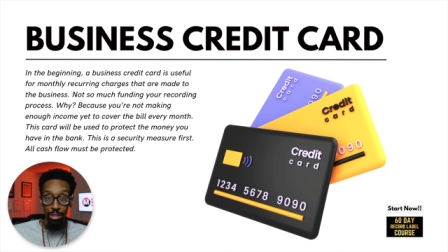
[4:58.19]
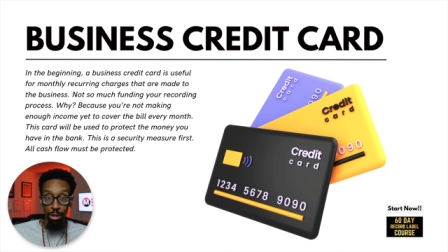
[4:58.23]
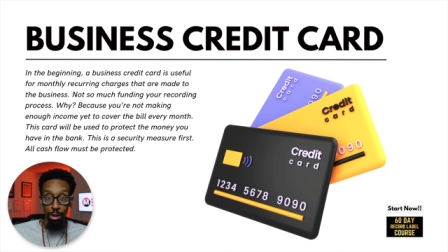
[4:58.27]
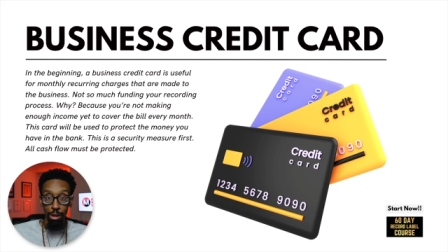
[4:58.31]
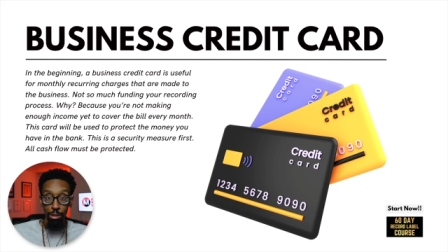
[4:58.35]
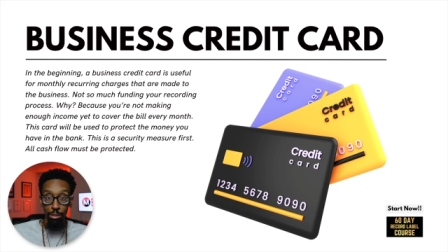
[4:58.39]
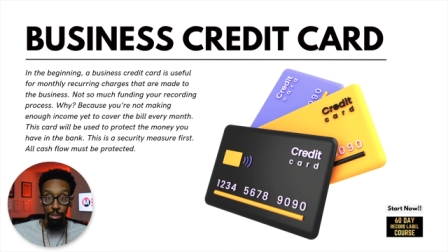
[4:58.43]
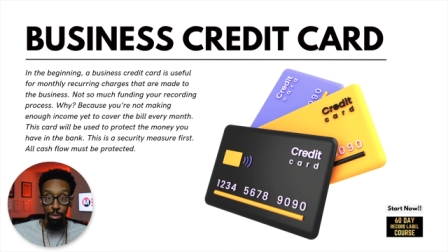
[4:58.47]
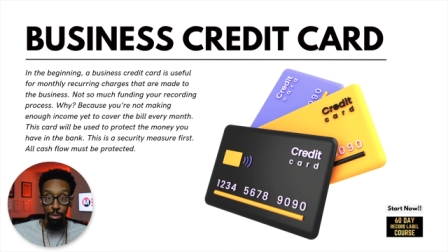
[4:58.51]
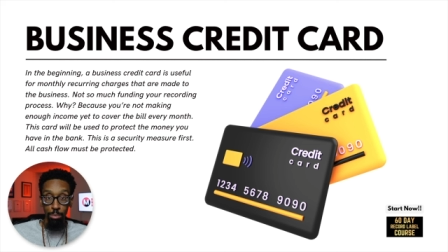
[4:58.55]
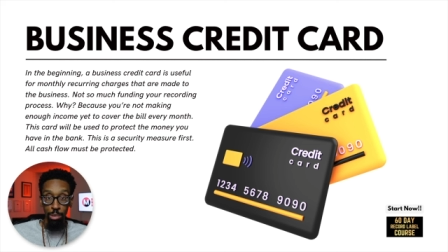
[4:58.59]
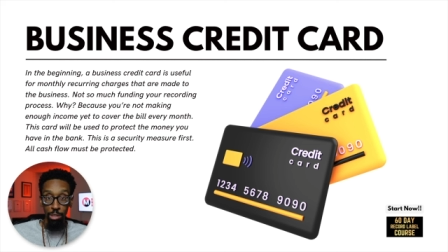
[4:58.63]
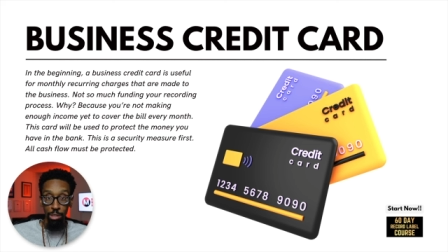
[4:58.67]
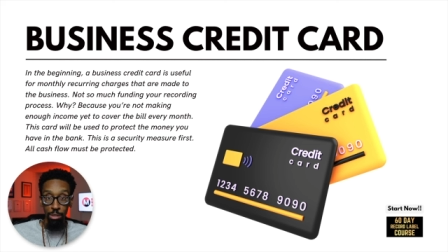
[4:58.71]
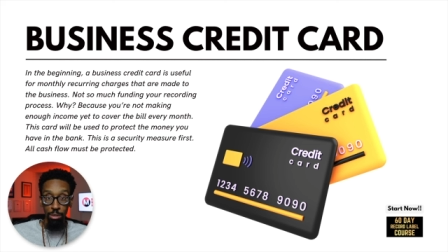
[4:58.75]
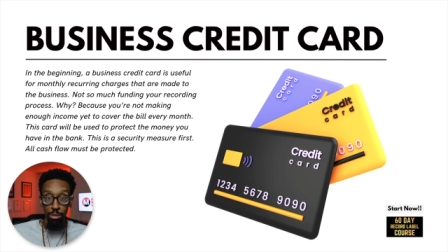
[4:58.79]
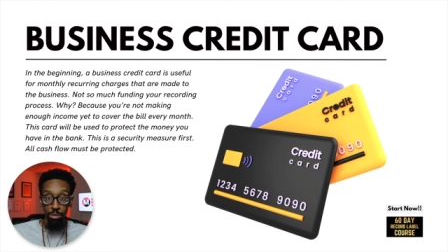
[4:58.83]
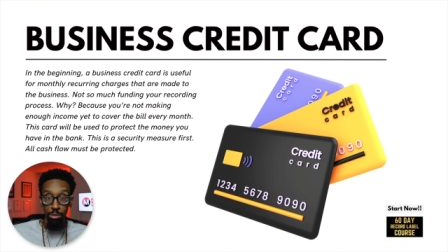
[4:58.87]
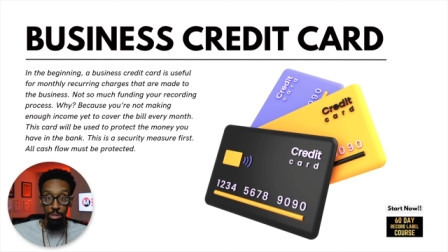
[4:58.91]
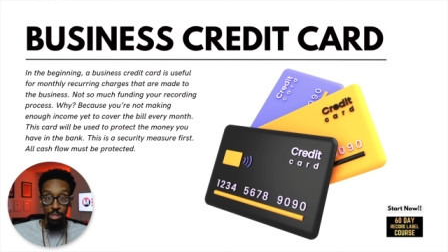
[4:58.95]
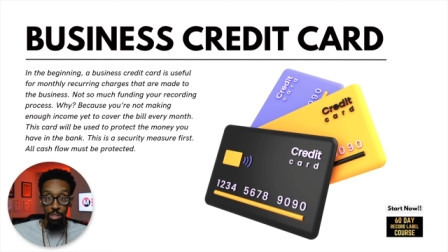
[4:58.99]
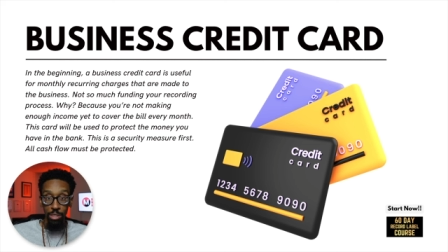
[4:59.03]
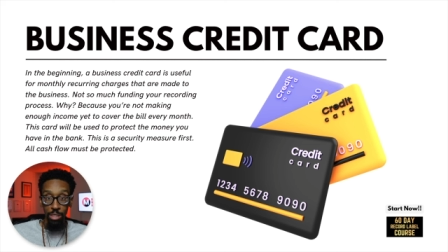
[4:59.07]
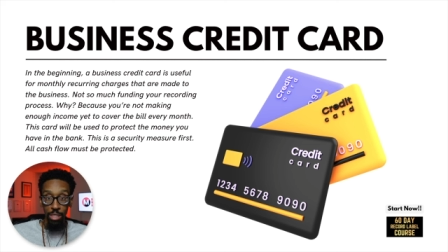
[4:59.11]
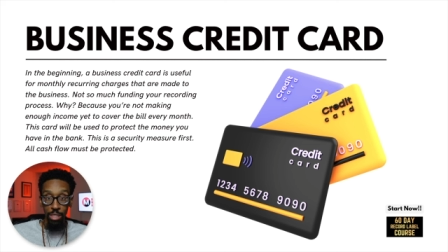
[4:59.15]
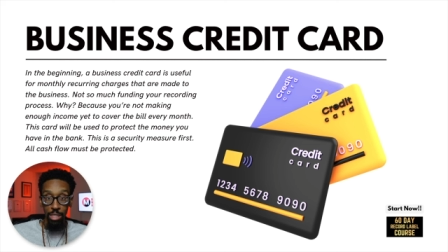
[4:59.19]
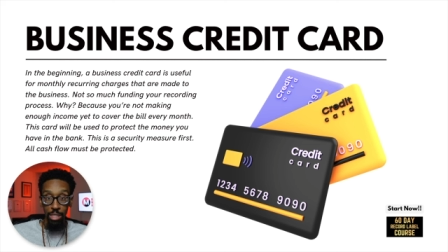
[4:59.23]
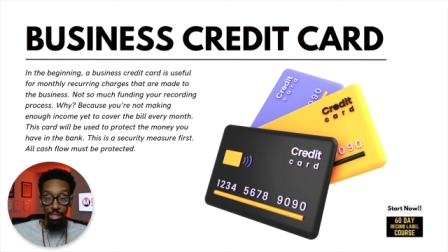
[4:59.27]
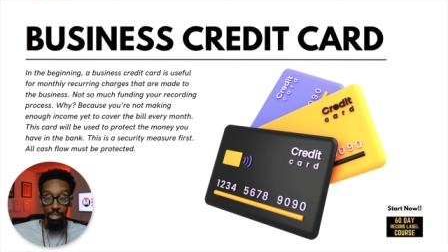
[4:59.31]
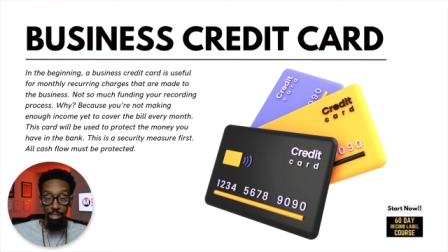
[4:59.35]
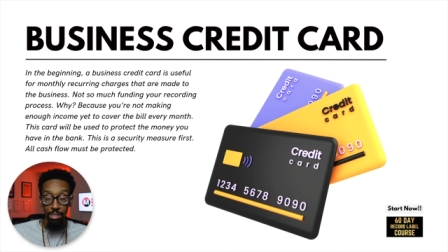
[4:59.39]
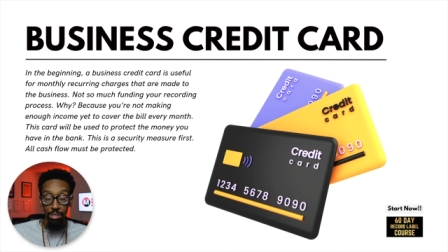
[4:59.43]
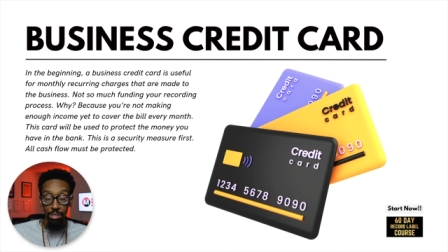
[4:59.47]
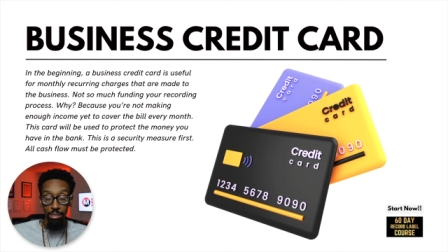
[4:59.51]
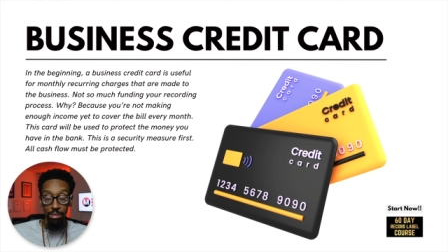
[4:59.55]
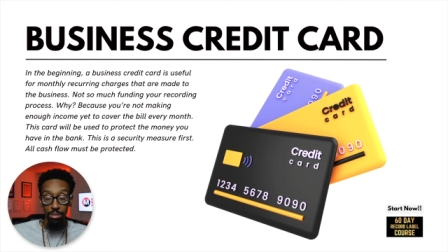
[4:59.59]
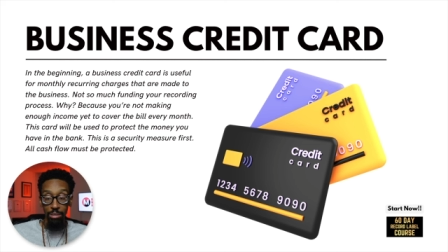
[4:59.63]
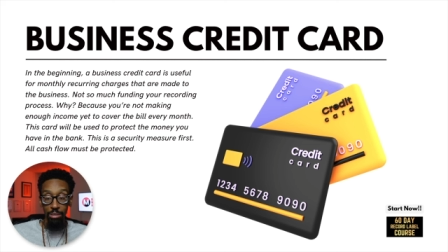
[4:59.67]
all the blows and
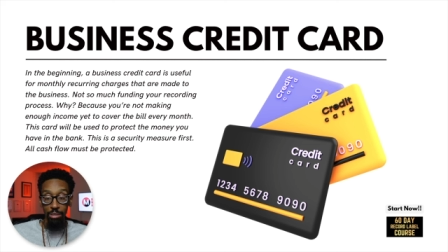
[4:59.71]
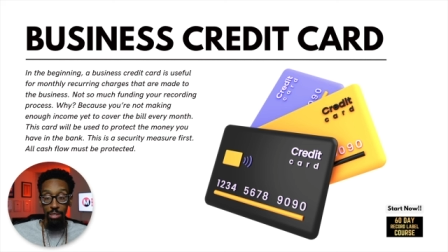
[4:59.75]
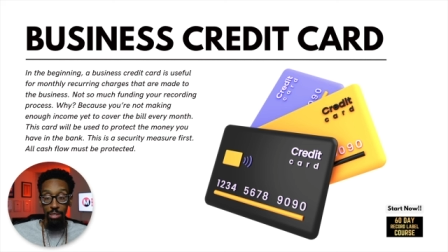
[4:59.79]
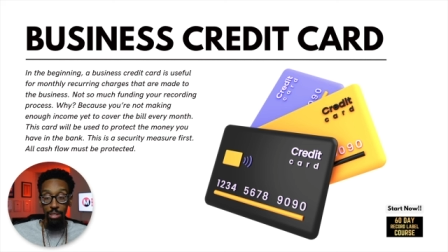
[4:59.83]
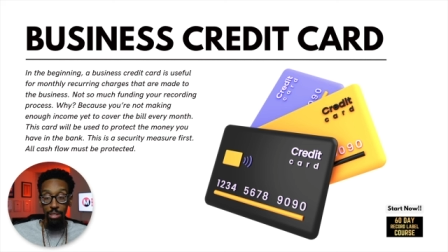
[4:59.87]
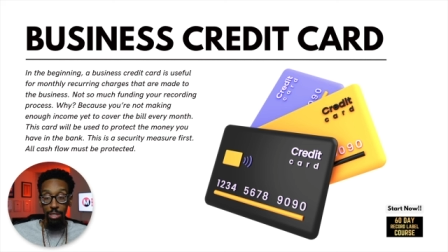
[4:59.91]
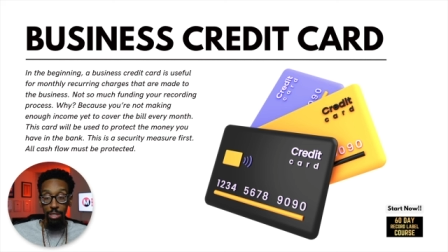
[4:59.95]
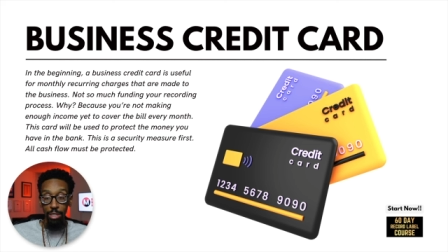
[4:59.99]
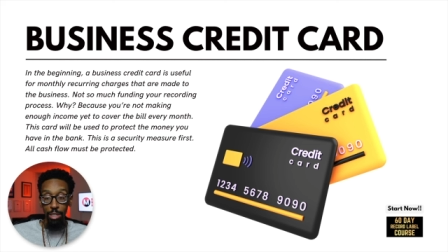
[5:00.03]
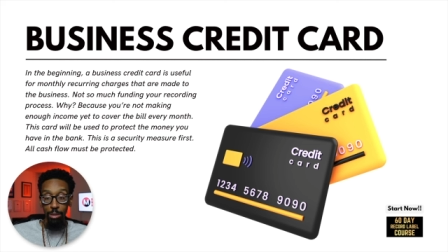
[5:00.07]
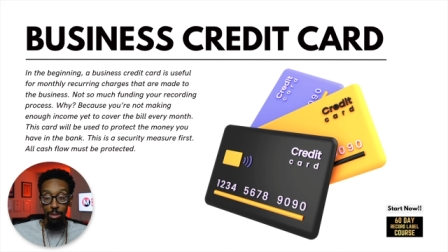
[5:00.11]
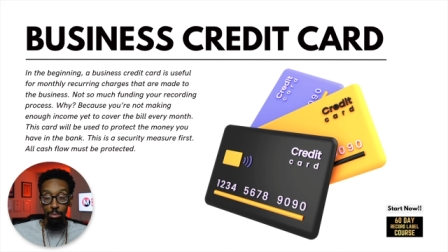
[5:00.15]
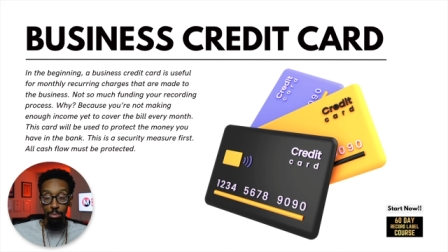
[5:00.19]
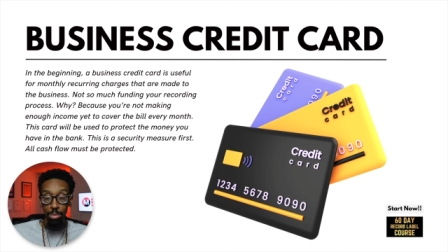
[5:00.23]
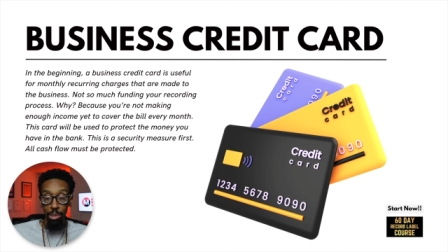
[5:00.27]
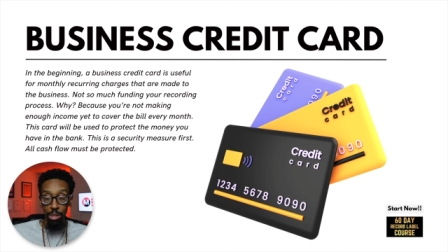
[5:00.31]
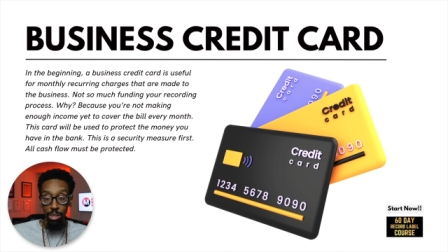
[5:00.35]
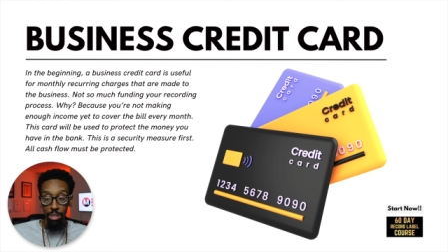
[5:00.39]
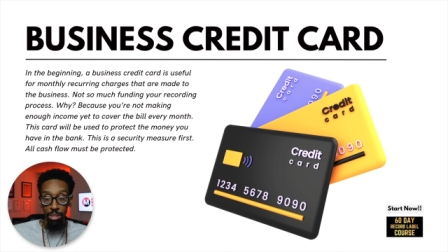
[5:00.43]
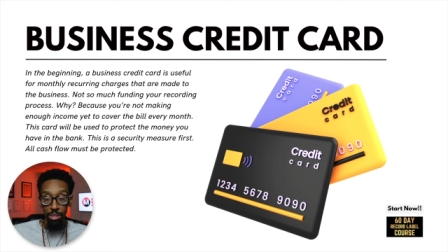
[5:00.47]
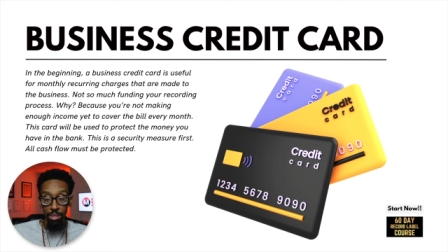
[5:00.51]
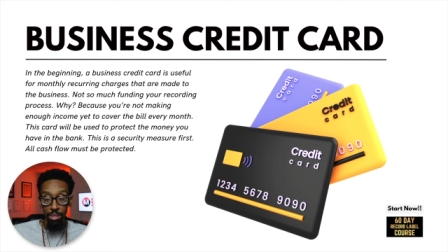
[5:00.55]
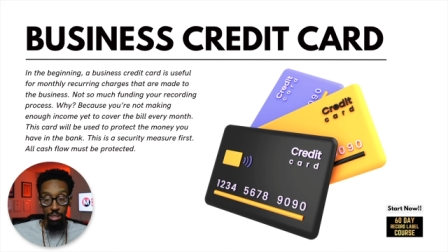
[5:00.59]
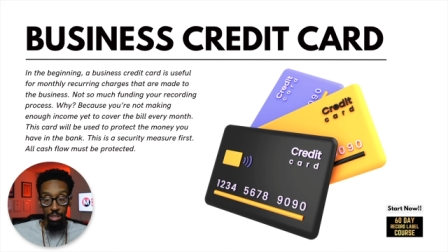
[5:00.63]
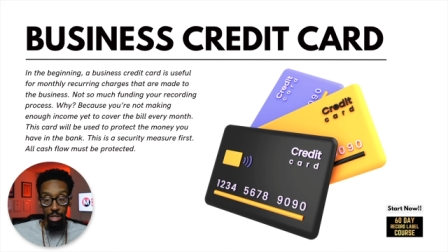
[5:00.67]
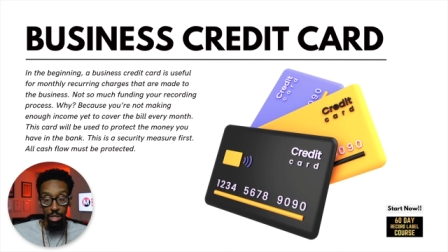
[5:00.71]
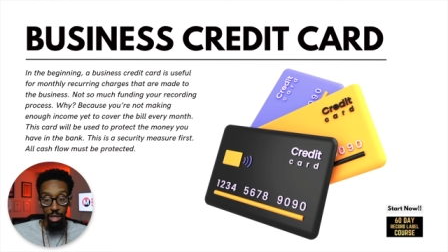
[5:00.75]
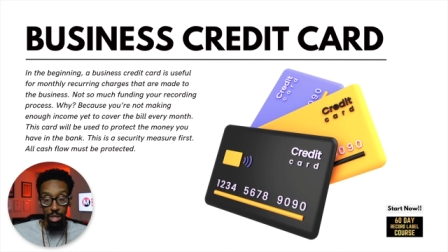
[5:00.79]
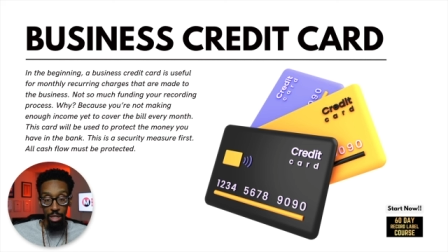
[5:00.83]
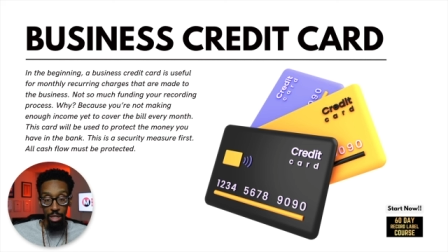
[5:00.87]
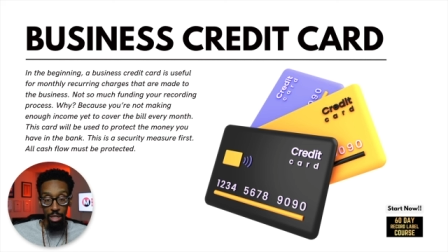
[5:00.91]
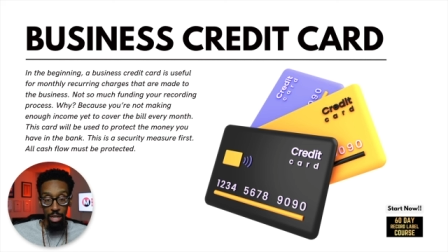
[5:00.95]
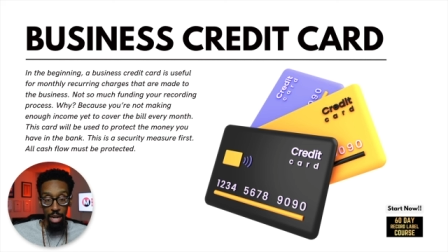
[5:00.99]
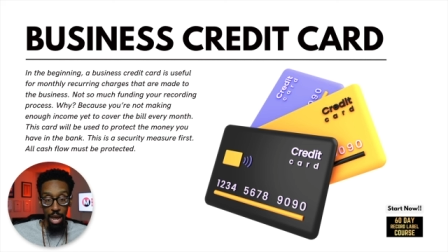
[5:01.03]
hits and, and bullets and all of